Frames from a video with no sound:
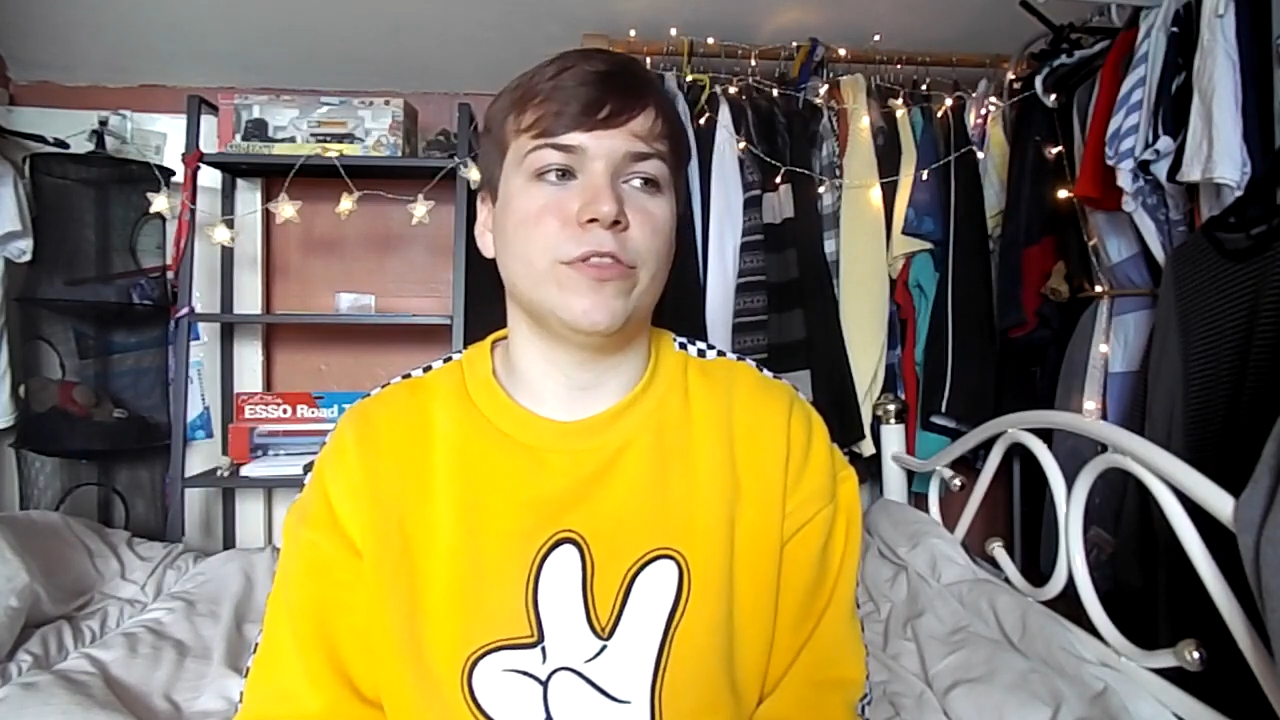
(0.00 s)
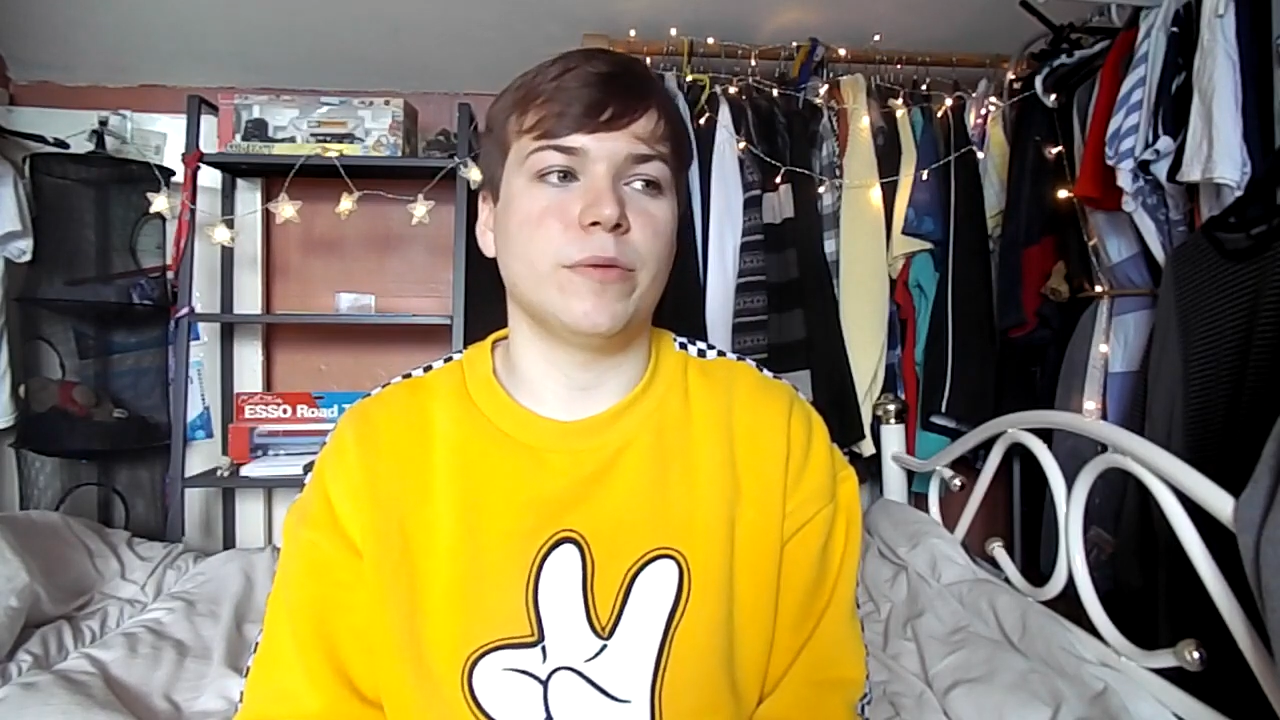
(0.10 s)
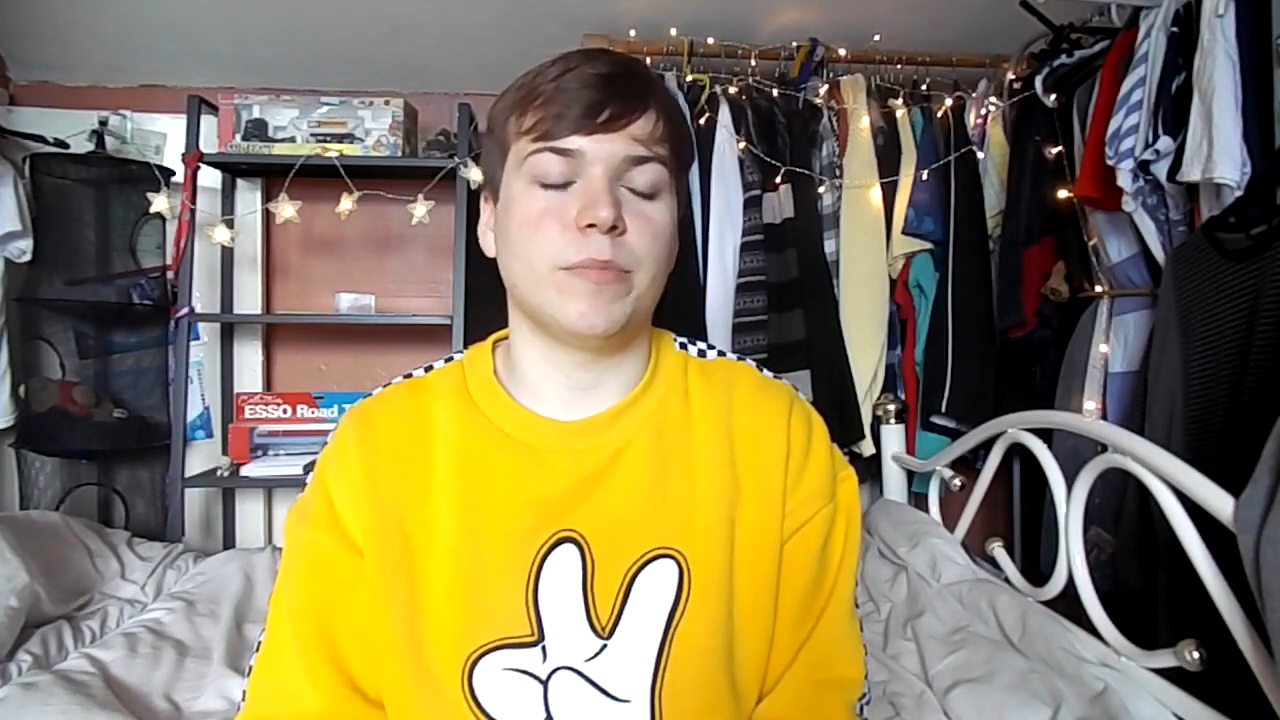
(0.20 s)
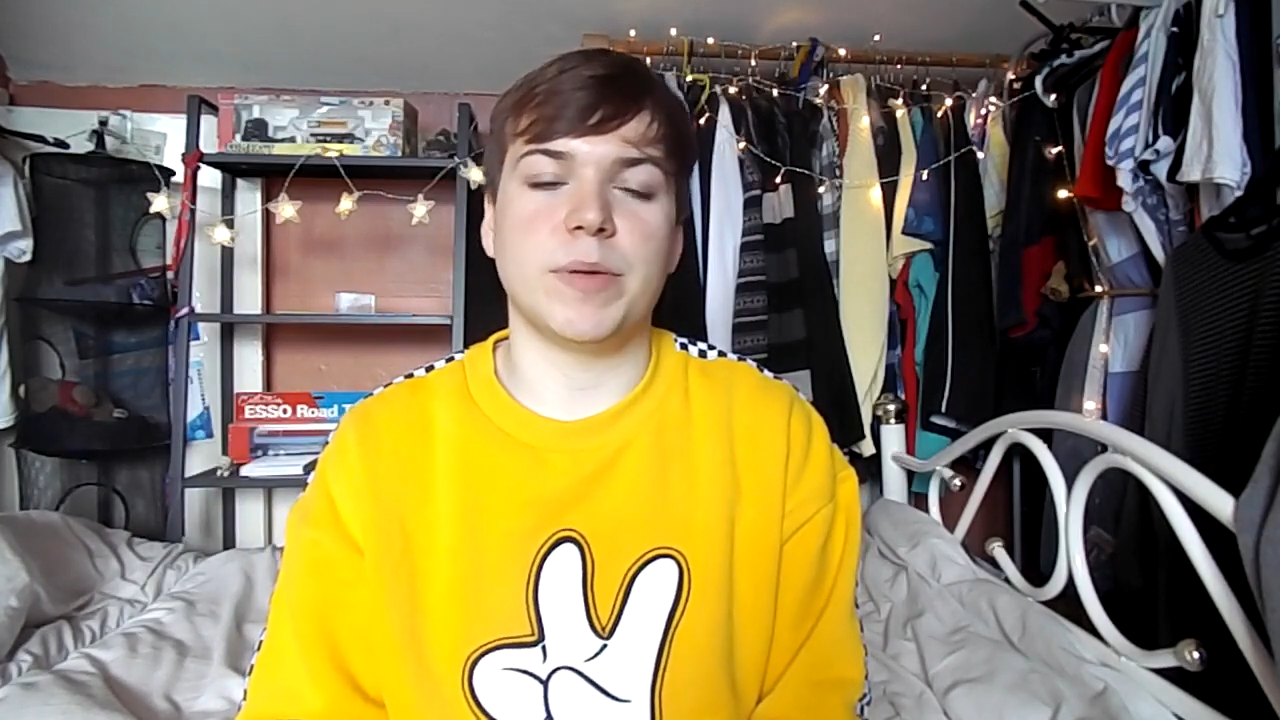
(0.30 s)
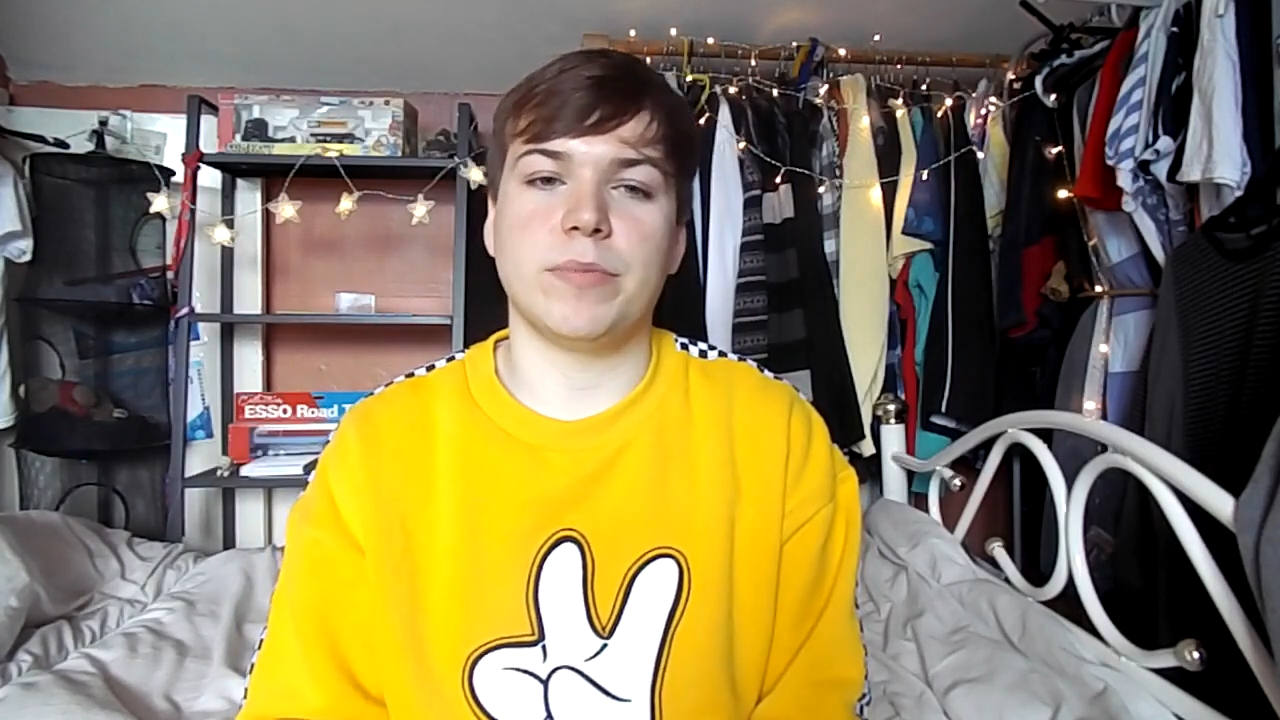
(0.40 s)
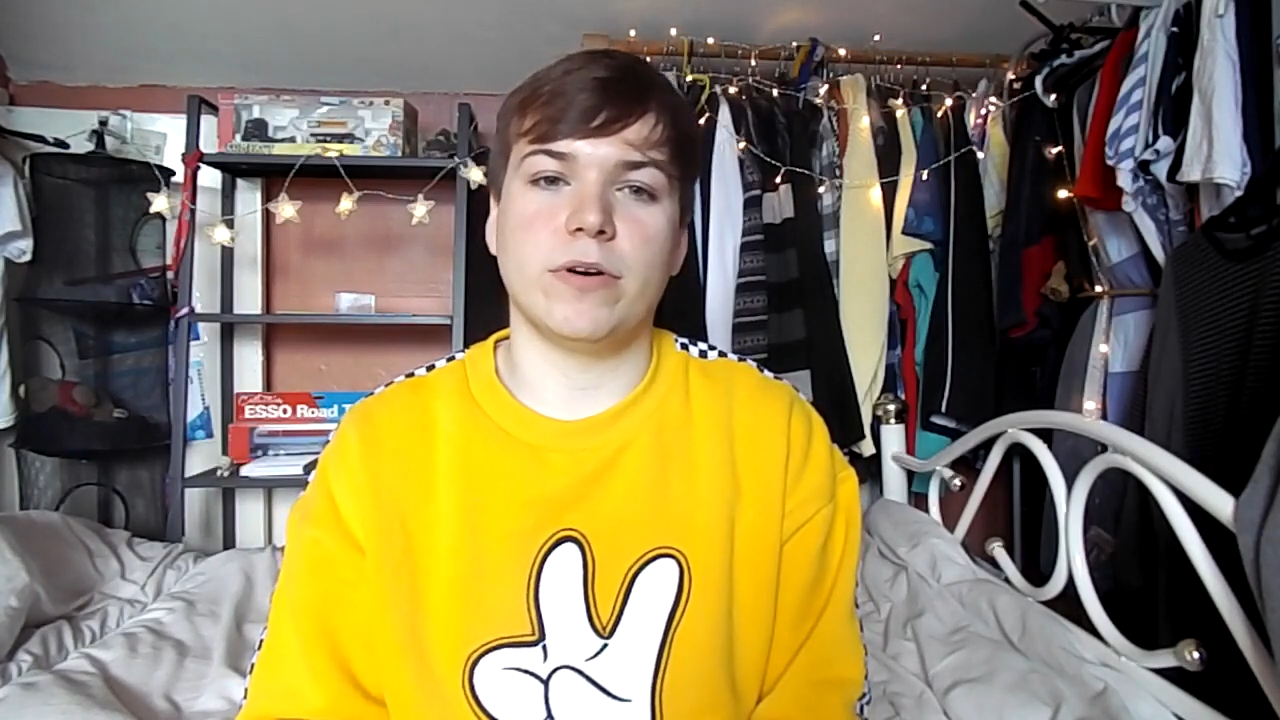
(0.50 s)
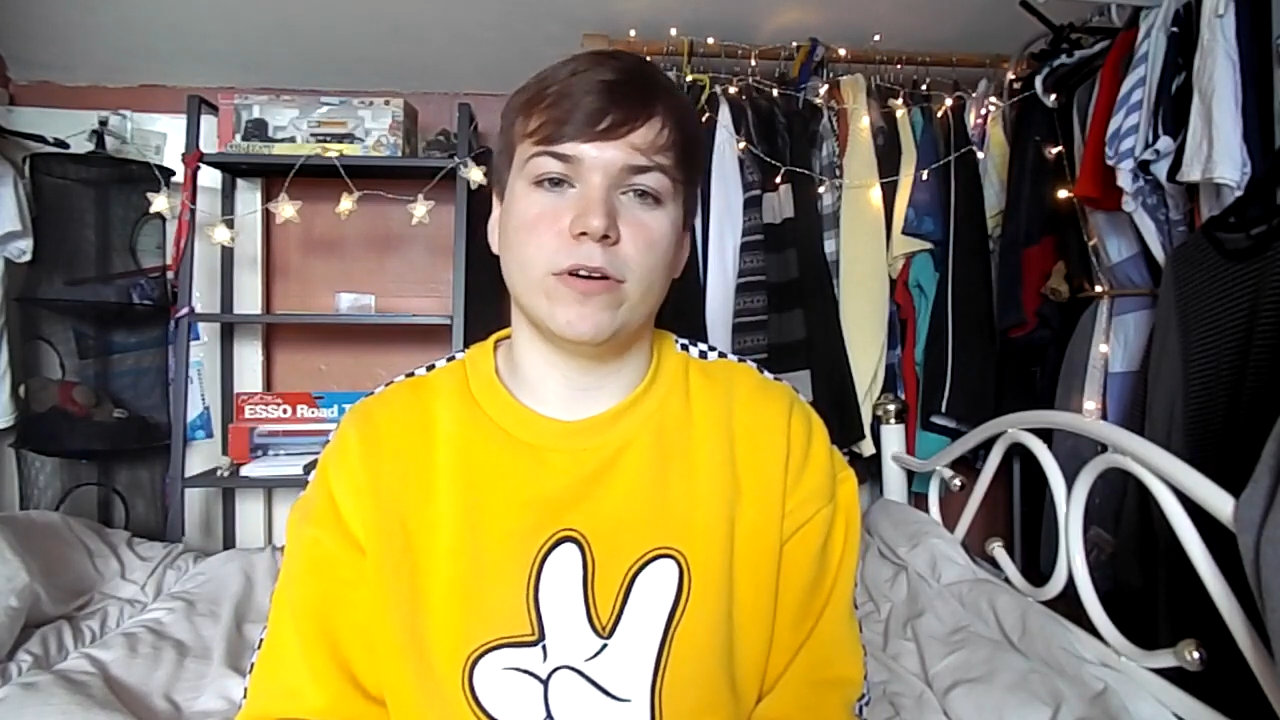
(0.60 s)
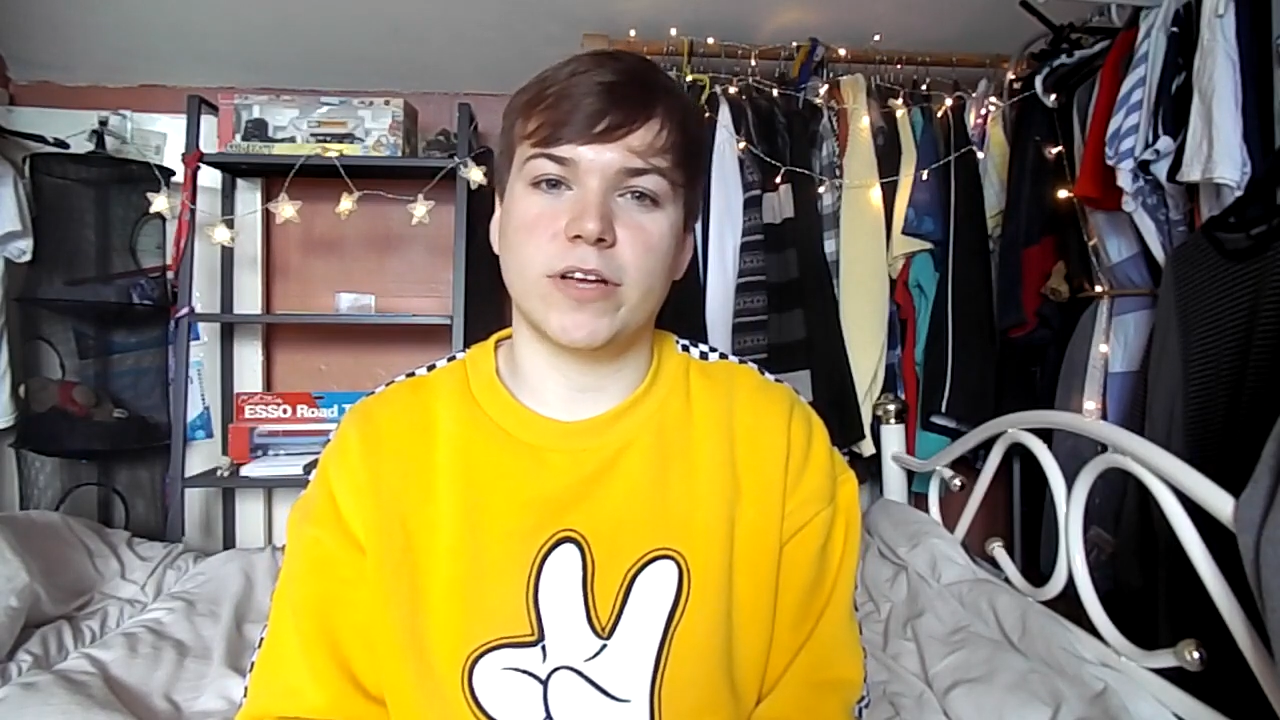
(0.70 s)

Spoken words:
think people are